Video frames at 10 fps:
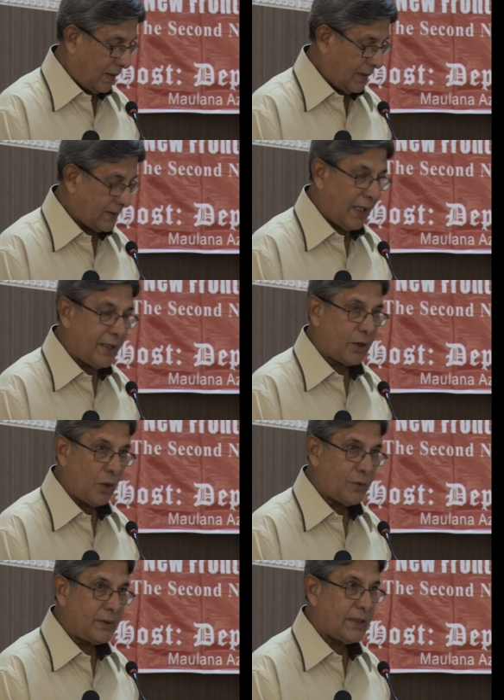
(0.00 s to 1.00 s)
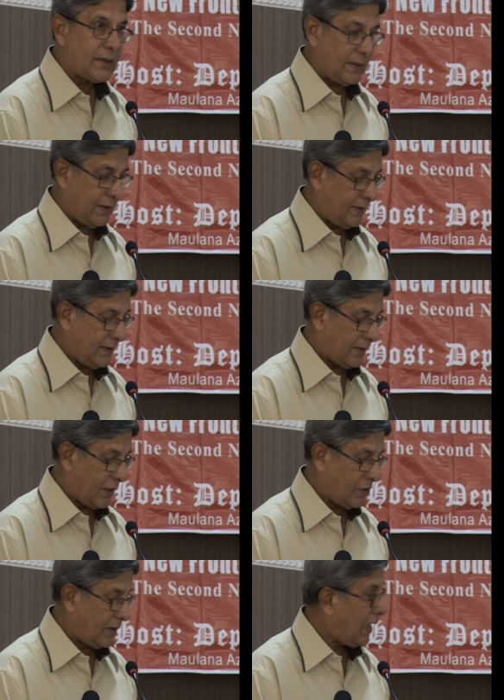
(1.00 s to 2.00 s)
as I close this uh,
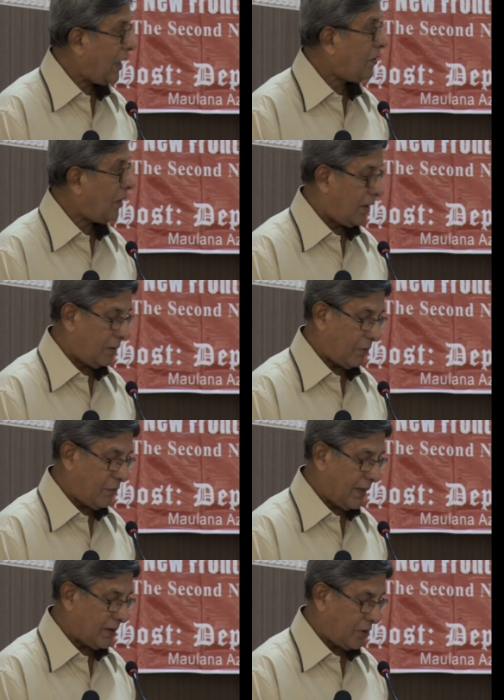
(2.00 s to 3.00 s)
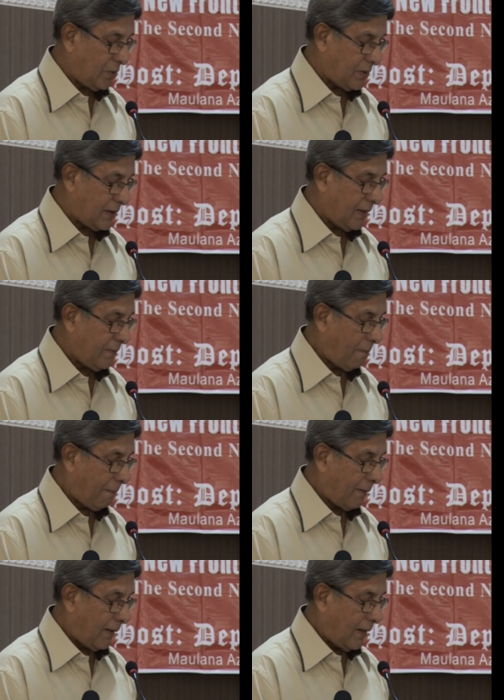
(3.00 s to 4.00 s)
discussion now on Professor Tosa,
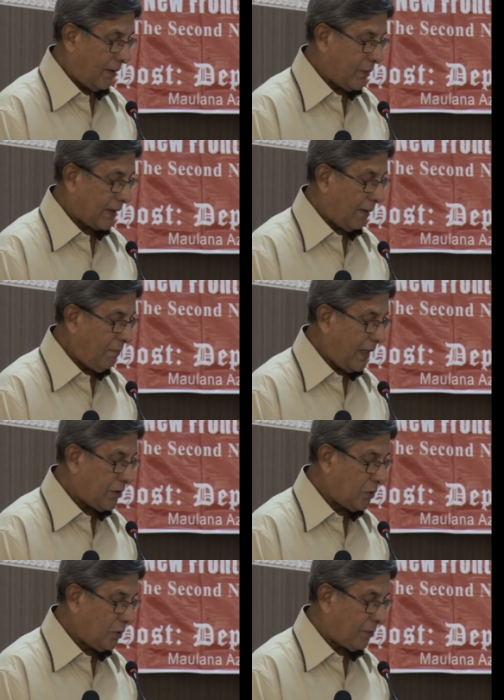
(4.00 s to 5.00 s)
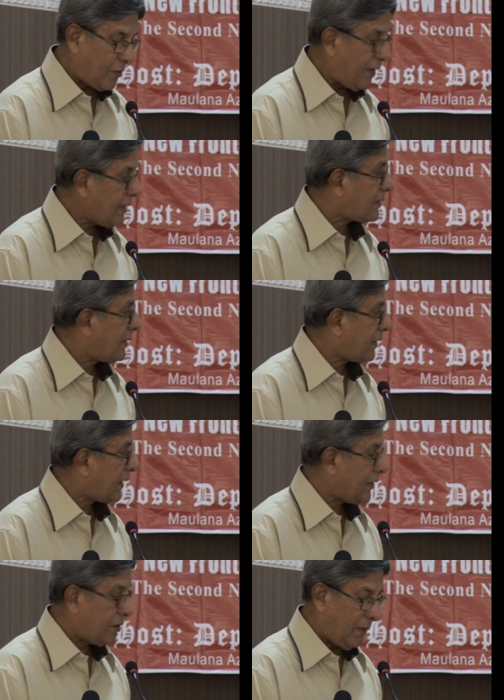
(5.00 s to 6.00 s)
we come back to Professor
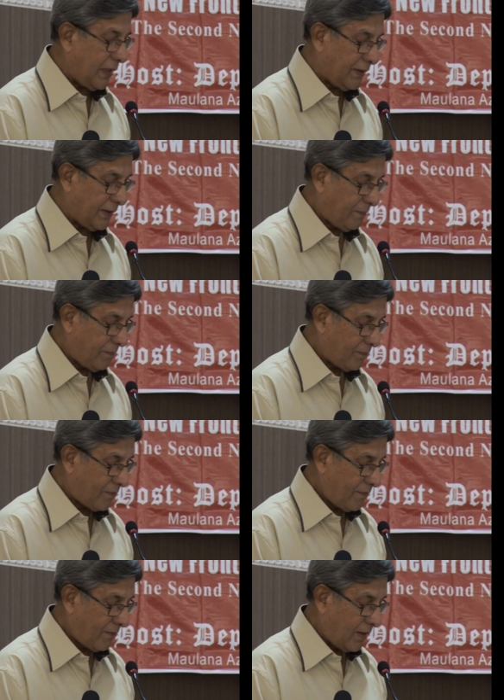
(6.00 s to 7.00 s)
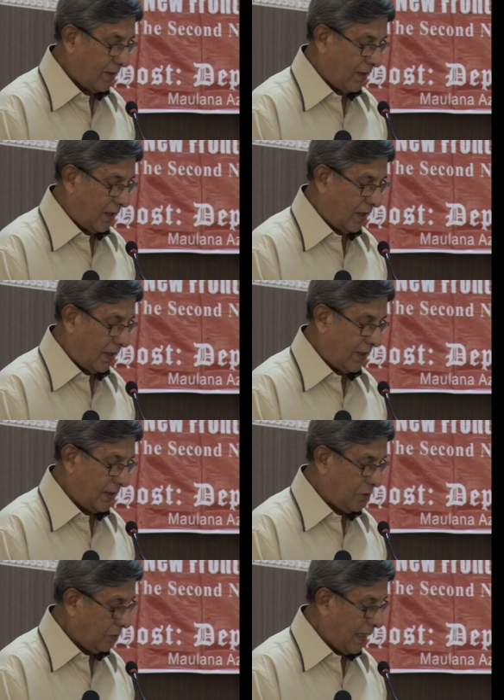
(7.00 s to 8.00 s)
Katimani.
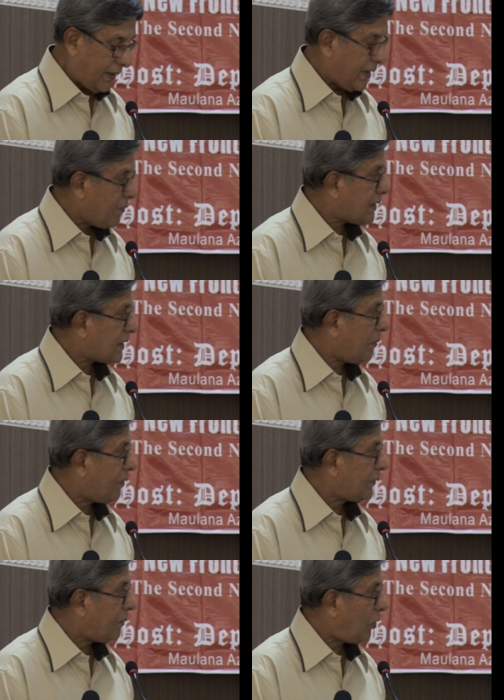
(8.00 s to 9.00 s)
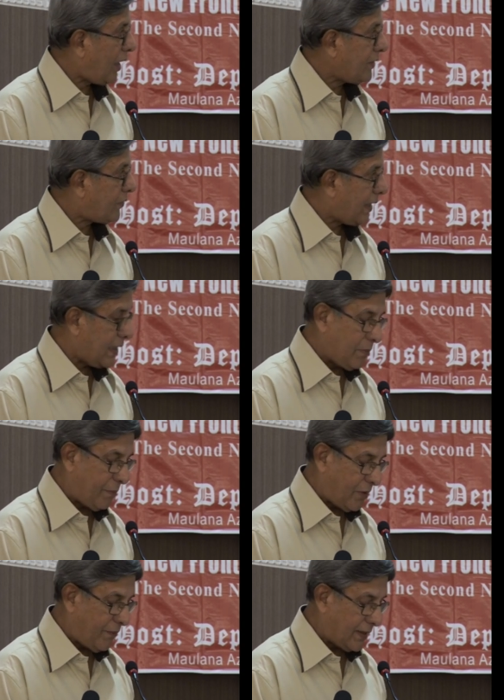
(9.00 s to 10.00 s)
I do agree with some of the points raised by
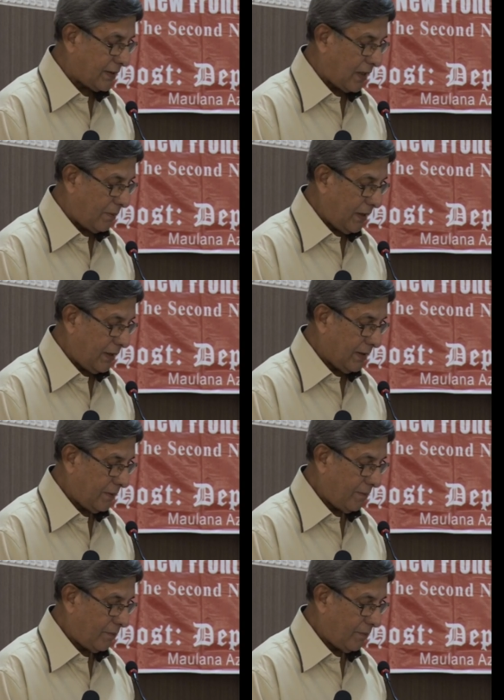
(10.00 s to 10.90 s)
Professor Ramanan,